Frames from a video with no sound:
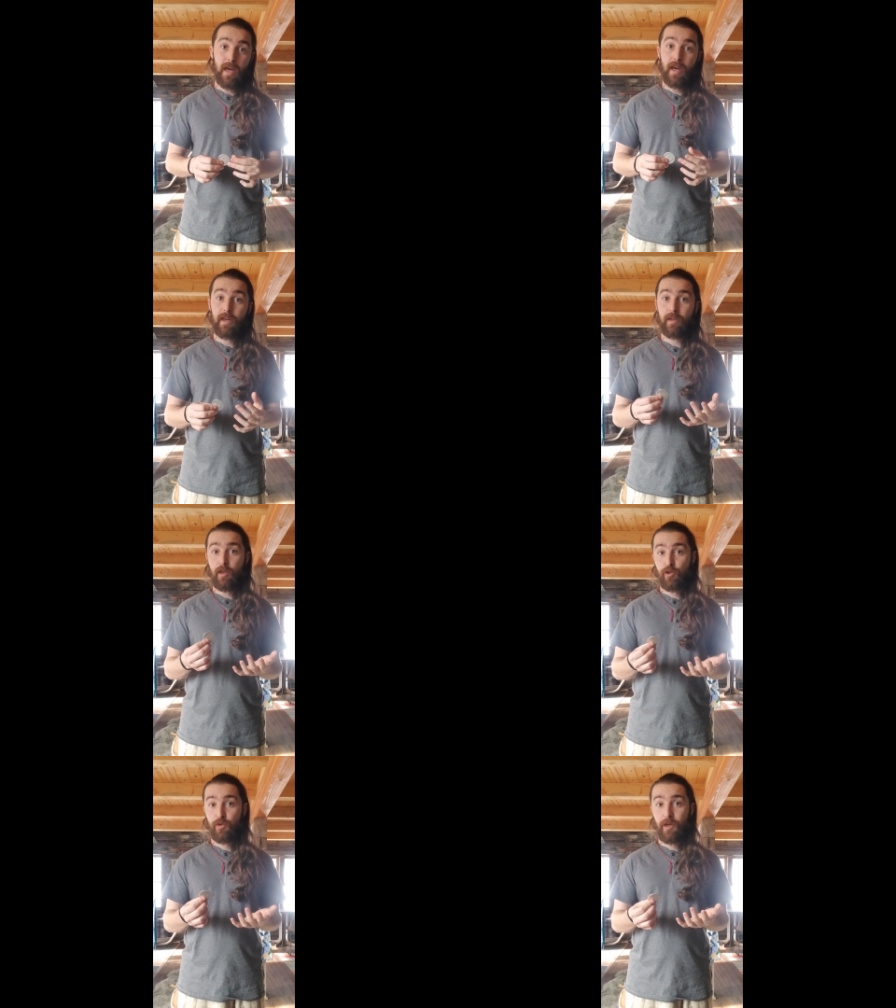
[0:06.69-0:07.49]
and a
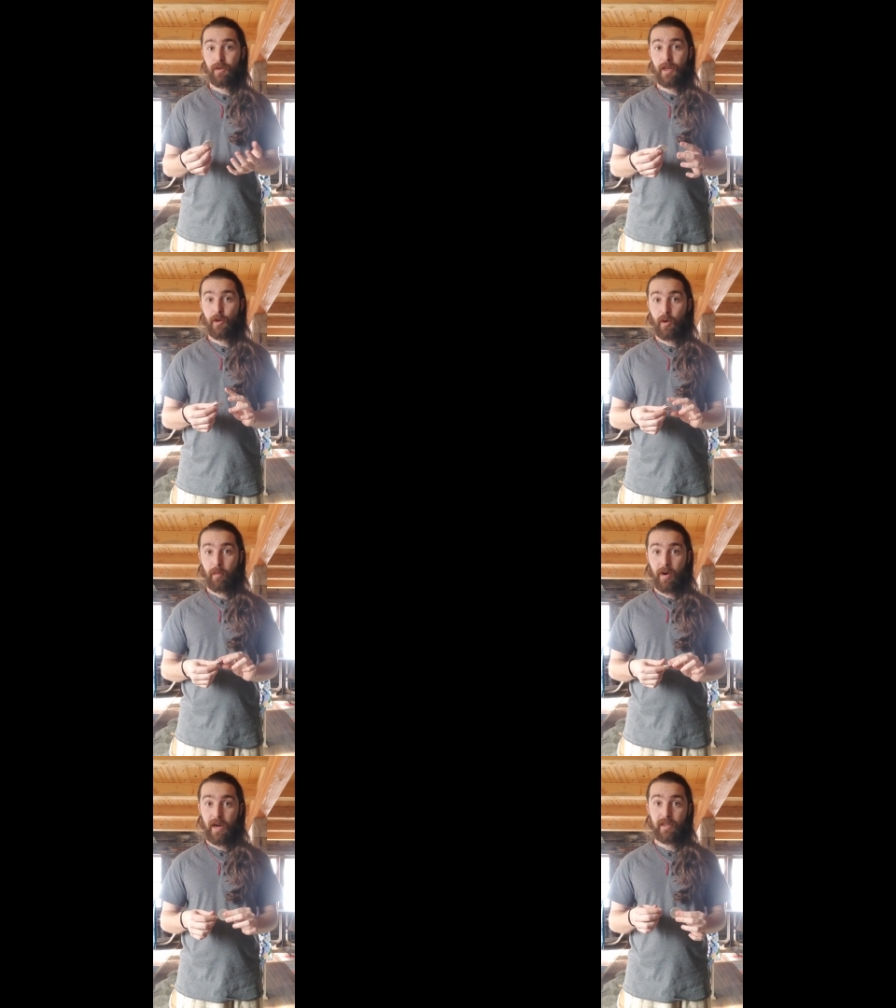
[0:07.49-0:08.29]
drill that you can
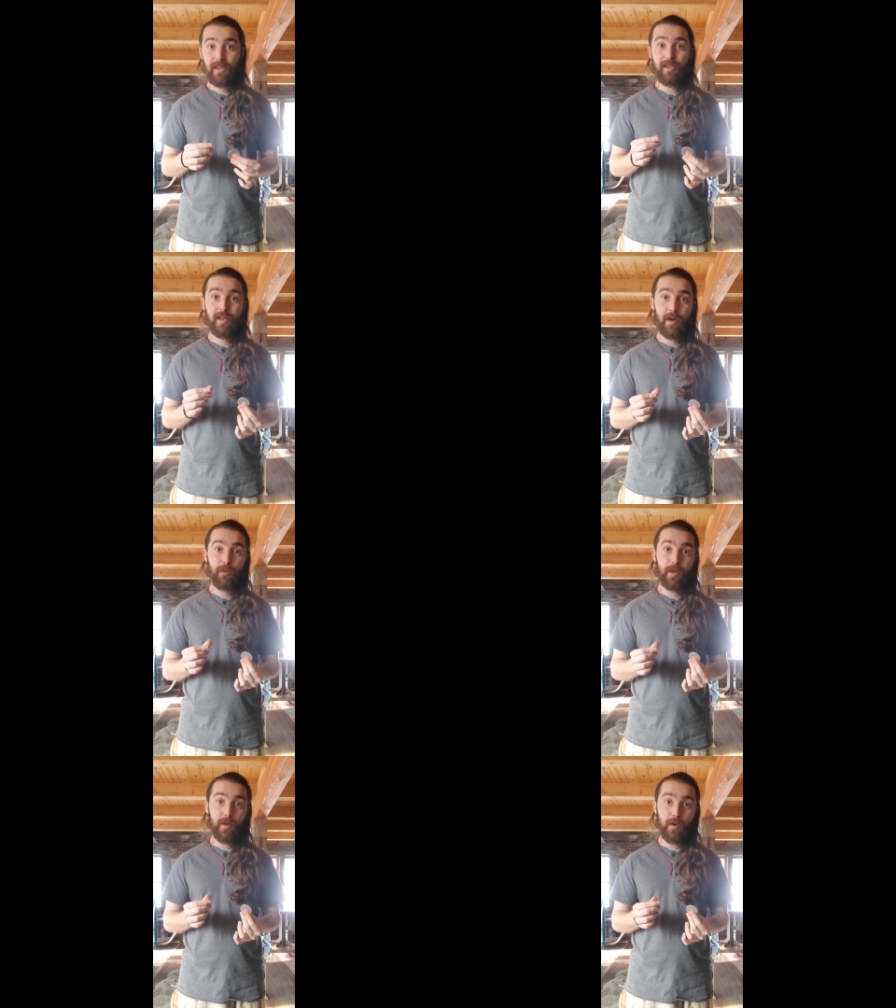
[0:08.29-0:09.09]
practice to get
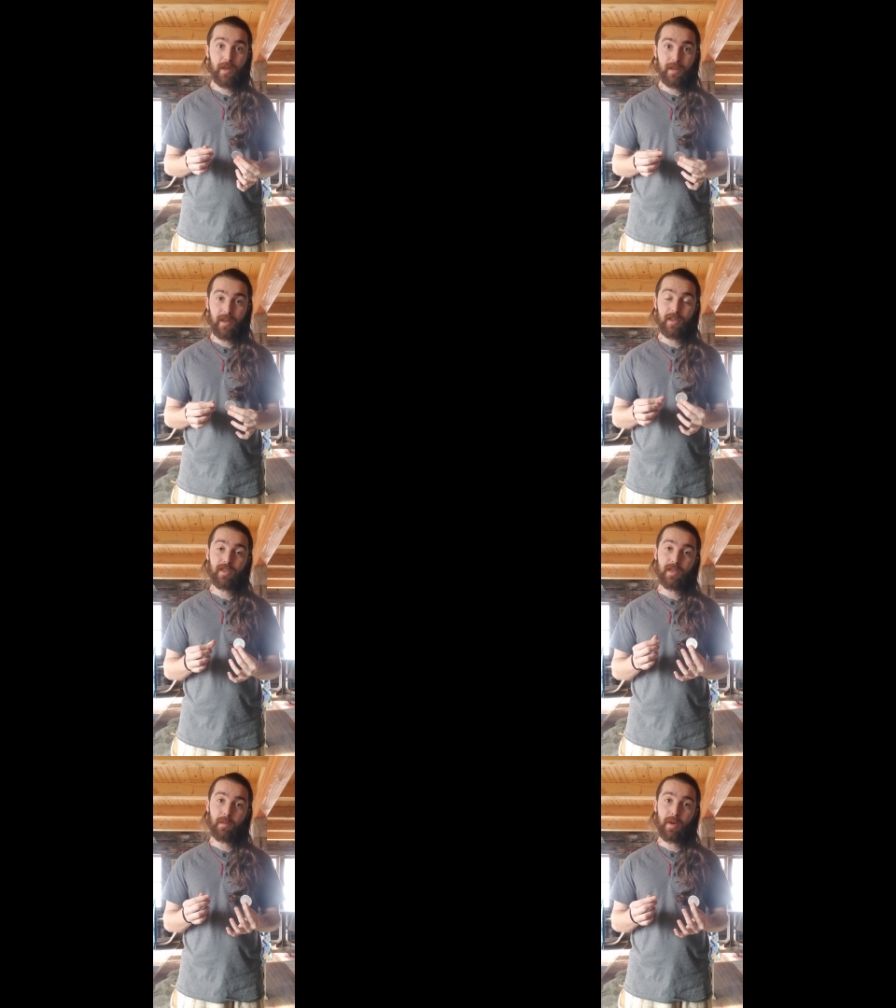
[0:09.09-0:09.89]
really good at
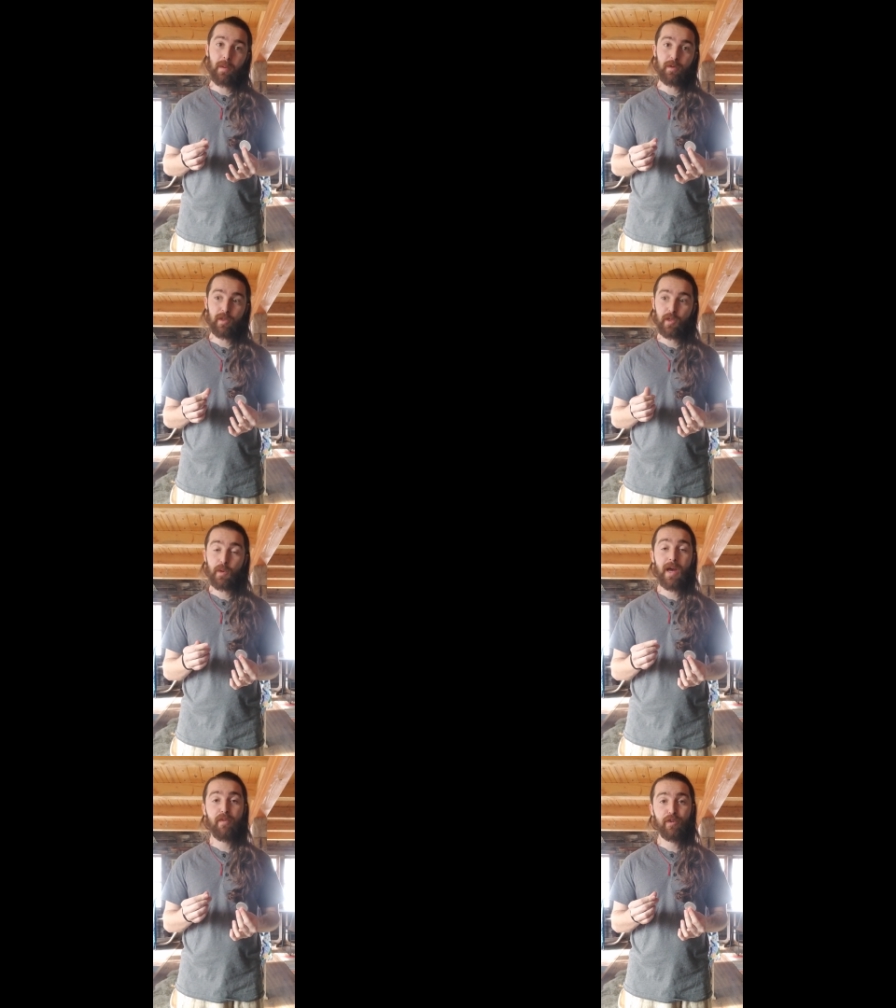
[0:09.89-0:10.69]
this and be able to do
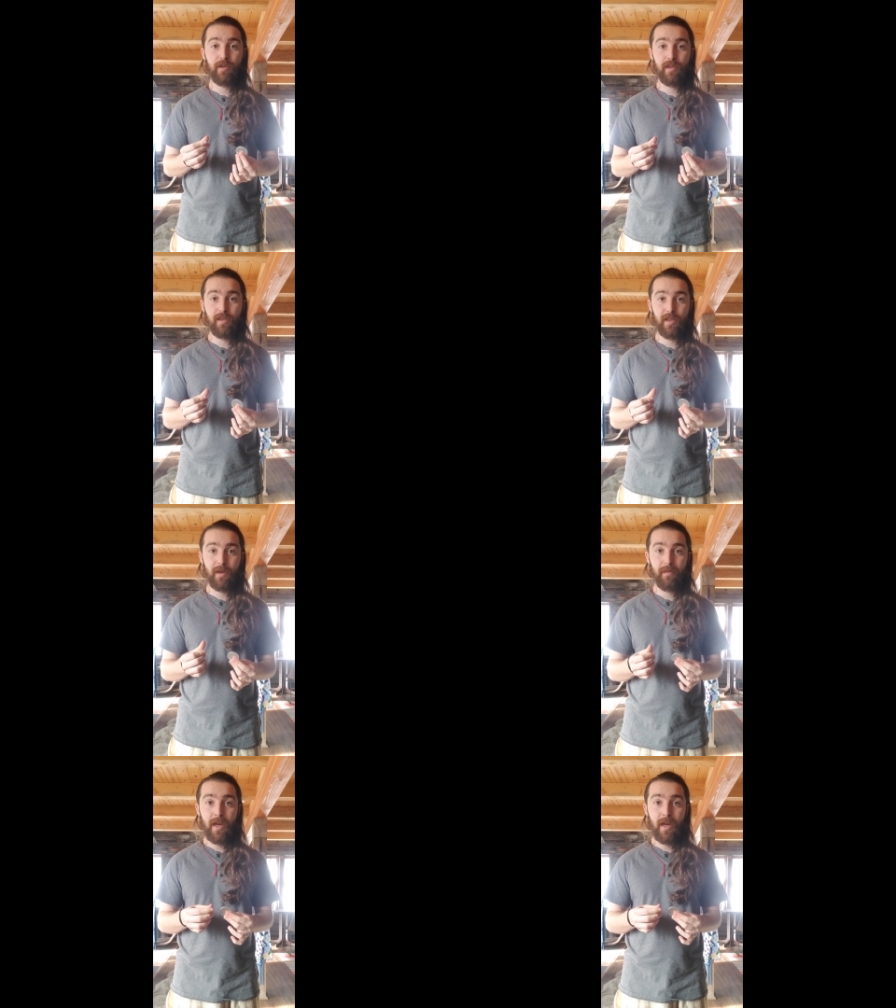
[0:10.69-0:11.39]
it effortlessly.